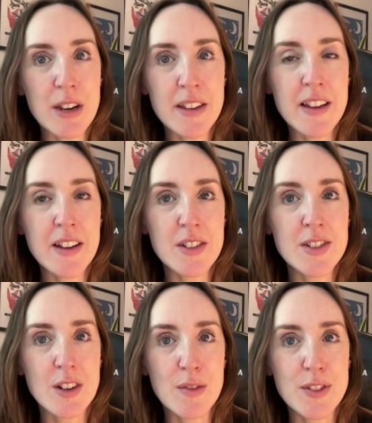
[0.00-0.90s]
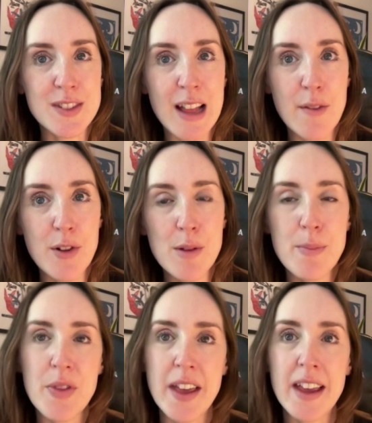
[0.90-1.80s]
I think, on a surface level,
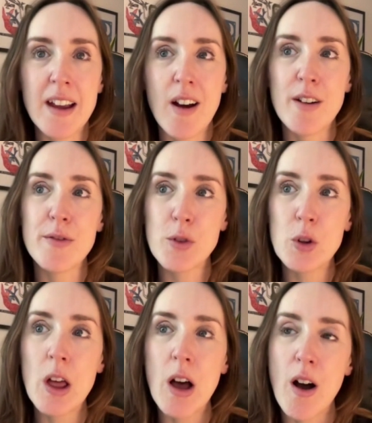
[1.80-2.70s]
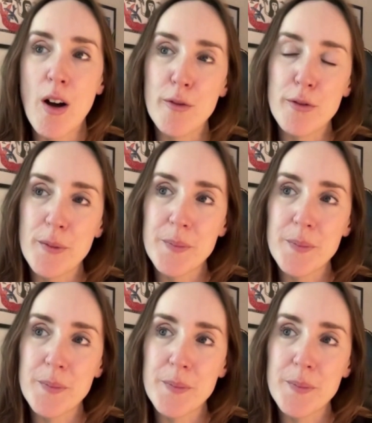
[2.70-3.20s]
but they are full of